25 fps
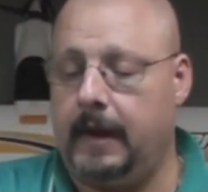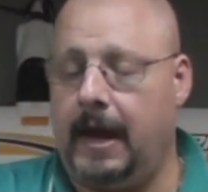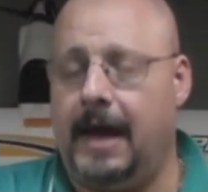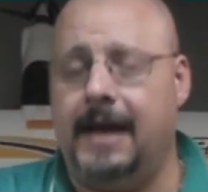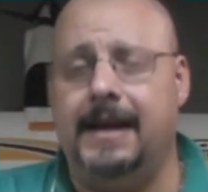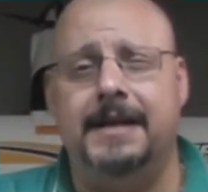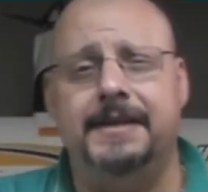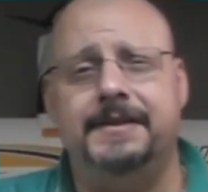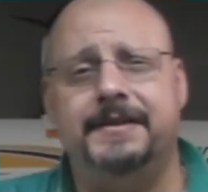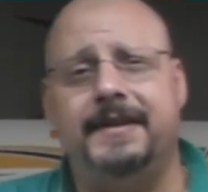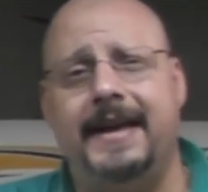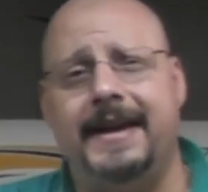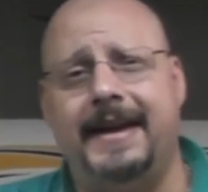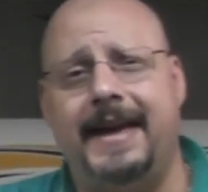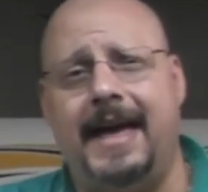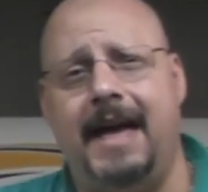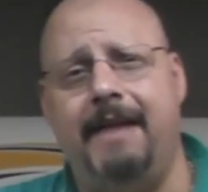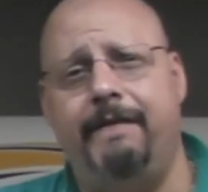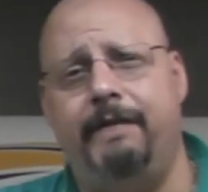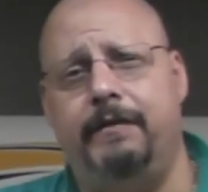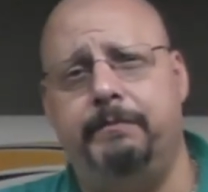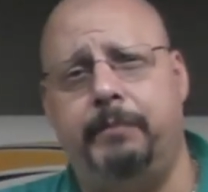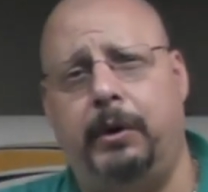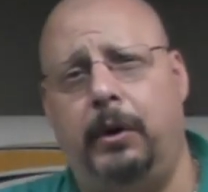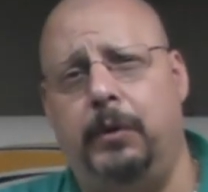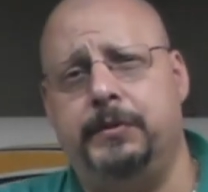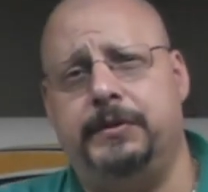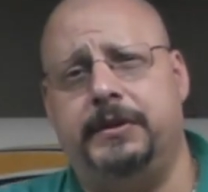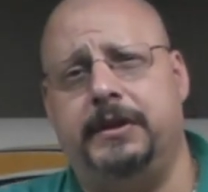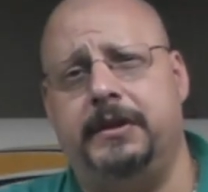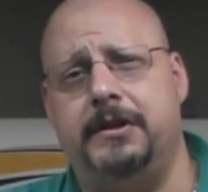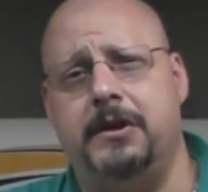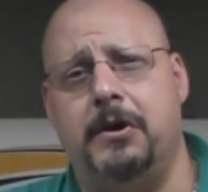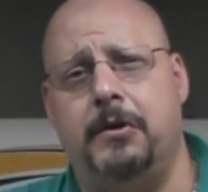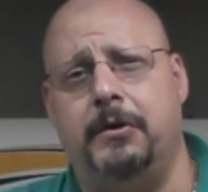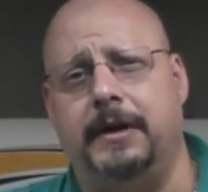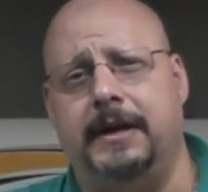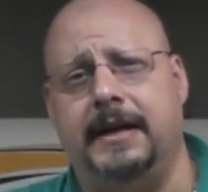And it's like having
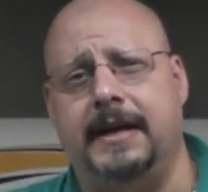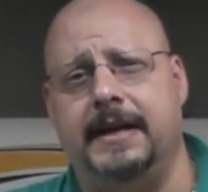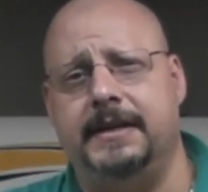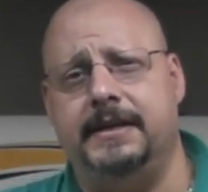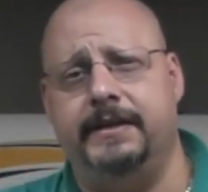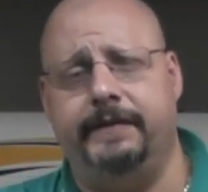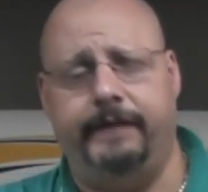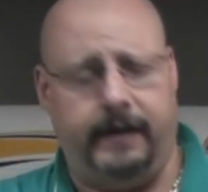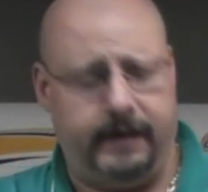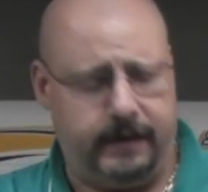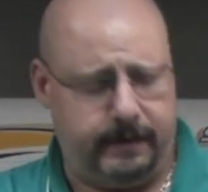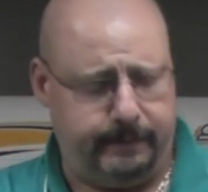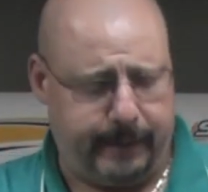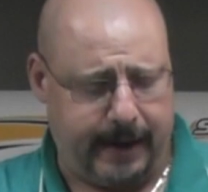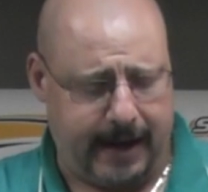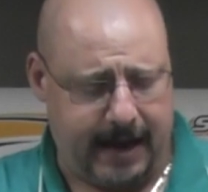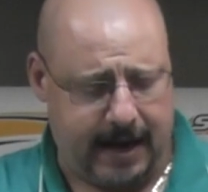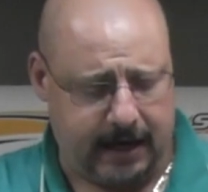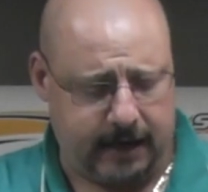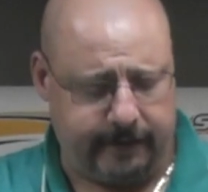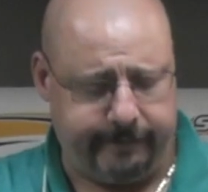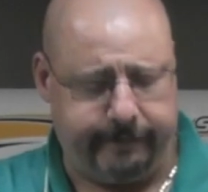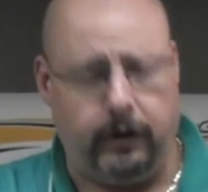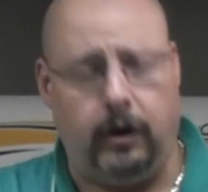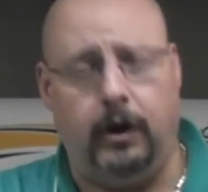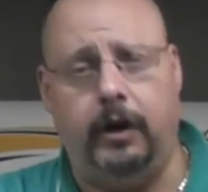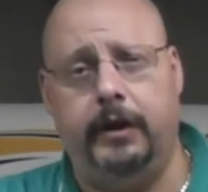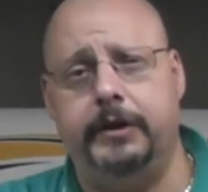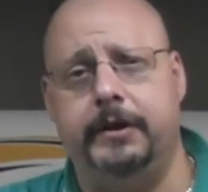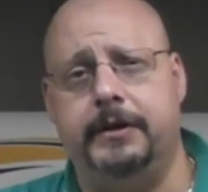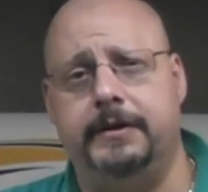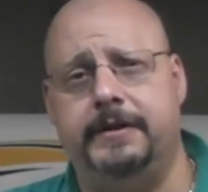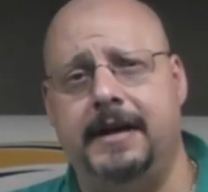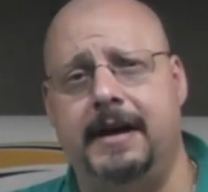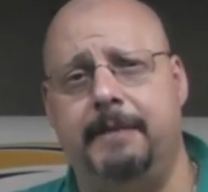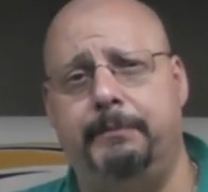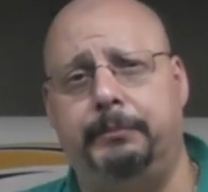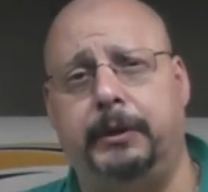Post-it note adhesive on the back of all
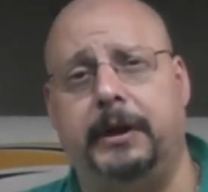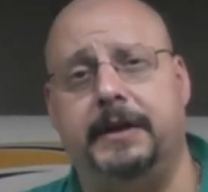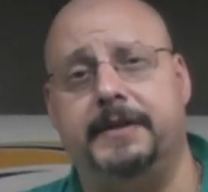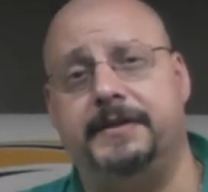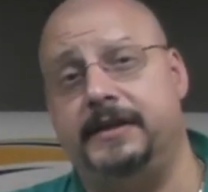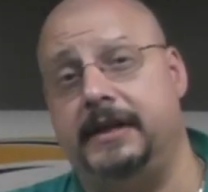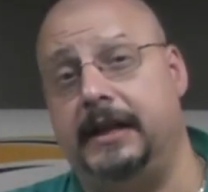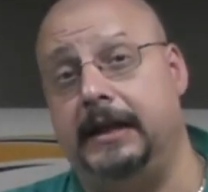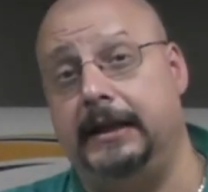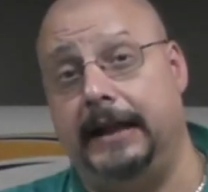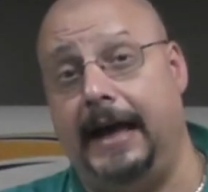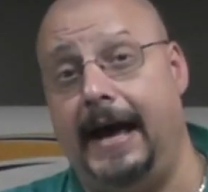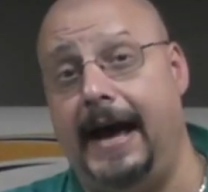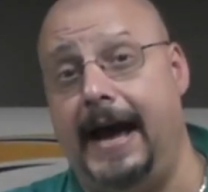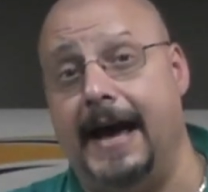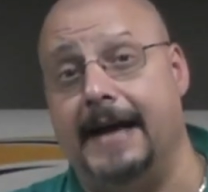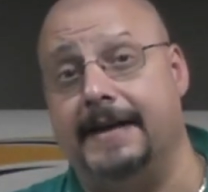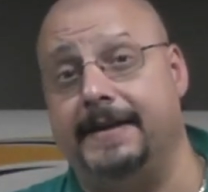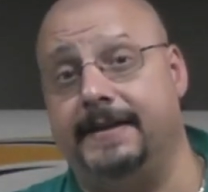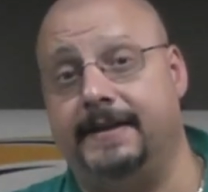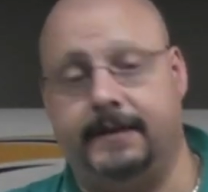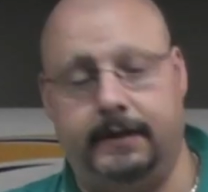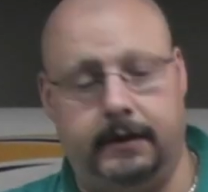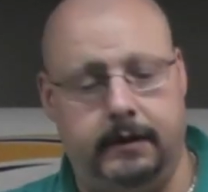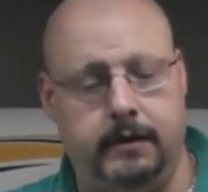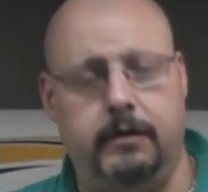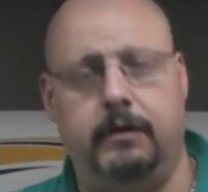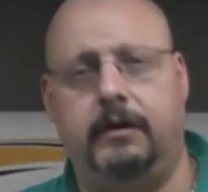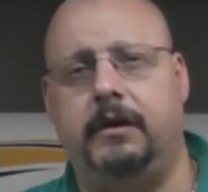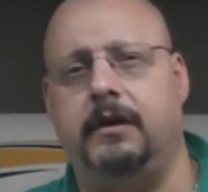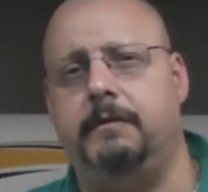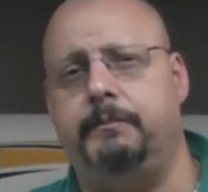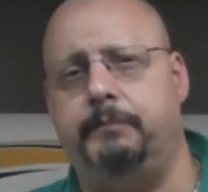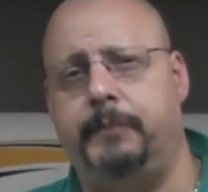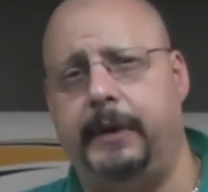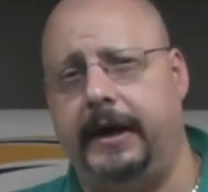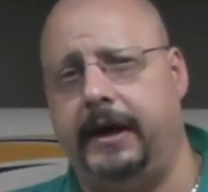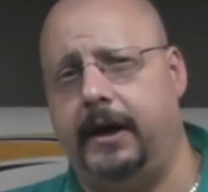your templates, and it lasts. And you
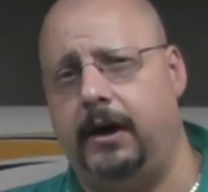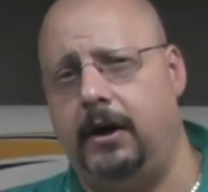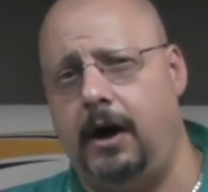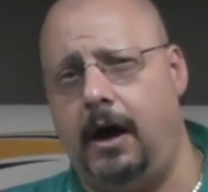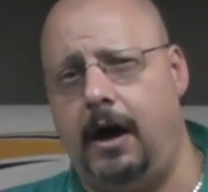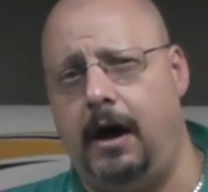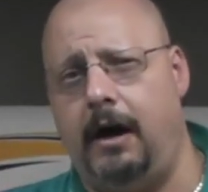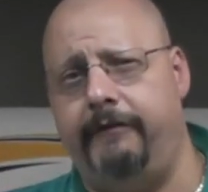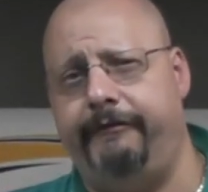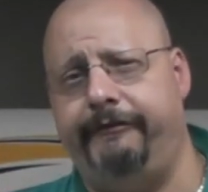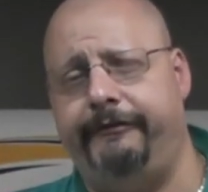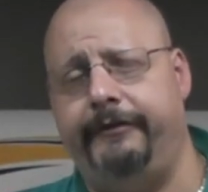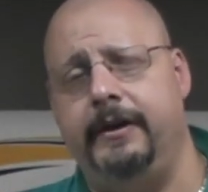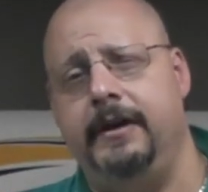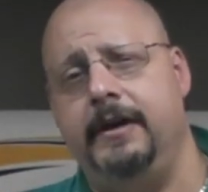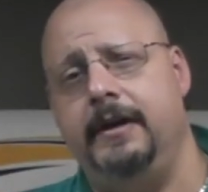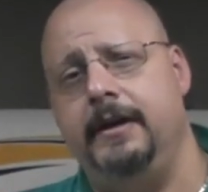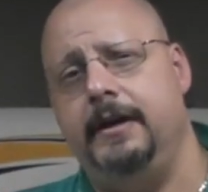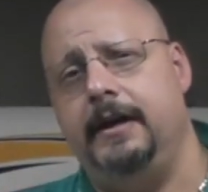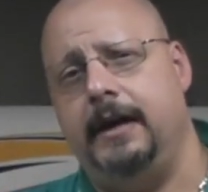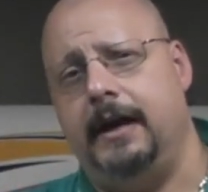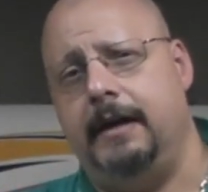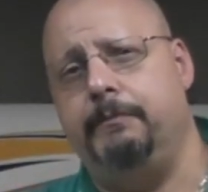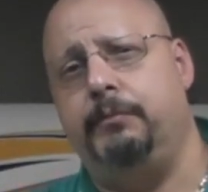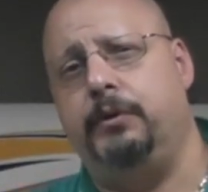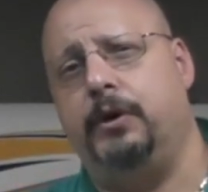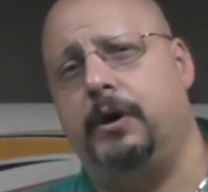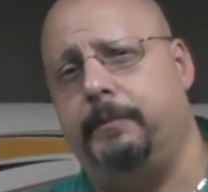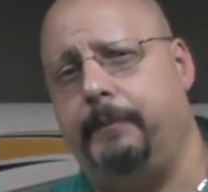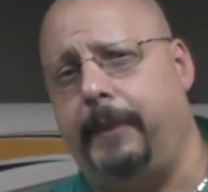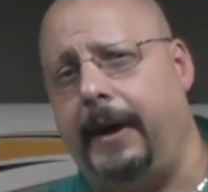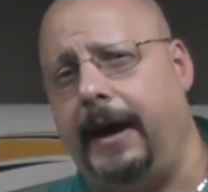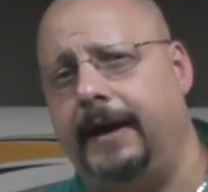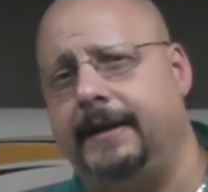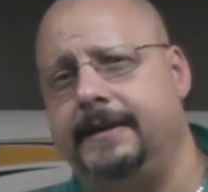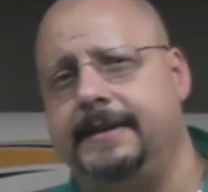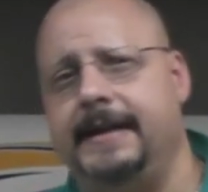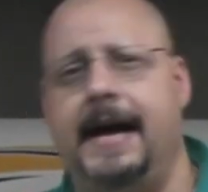can pick it off and put it
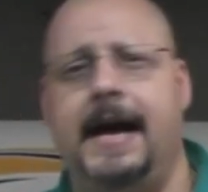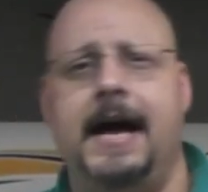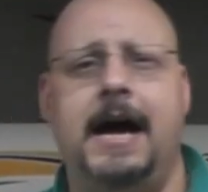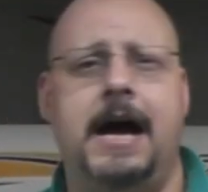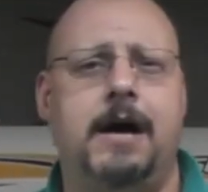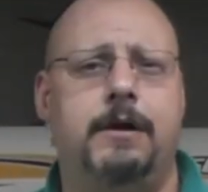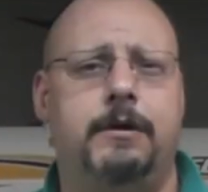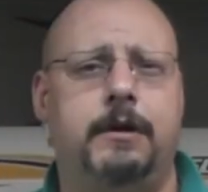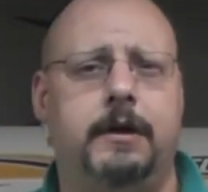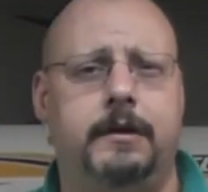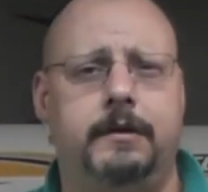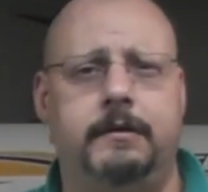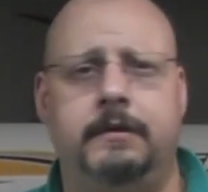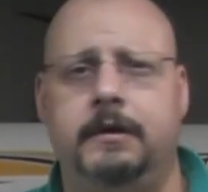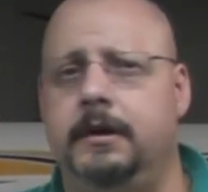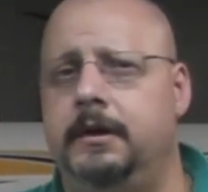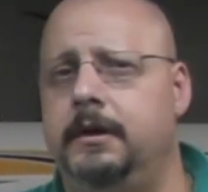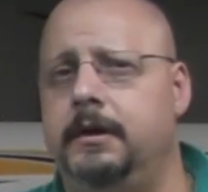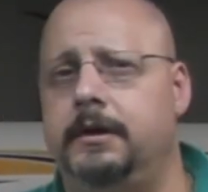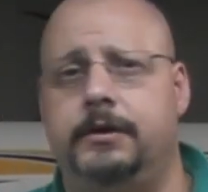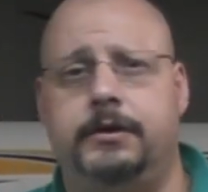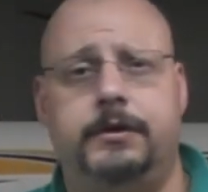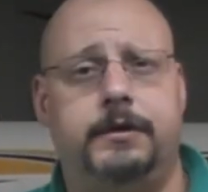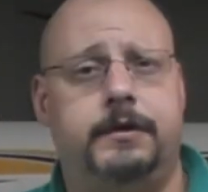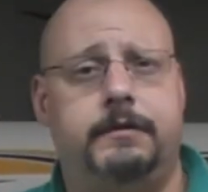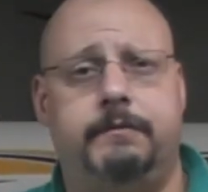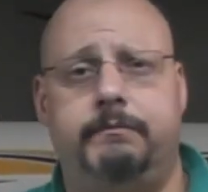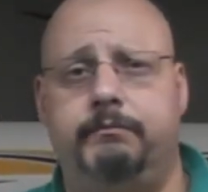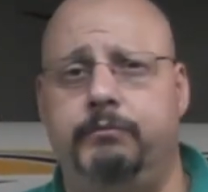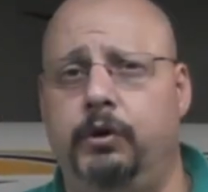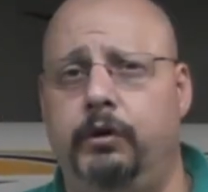back down and just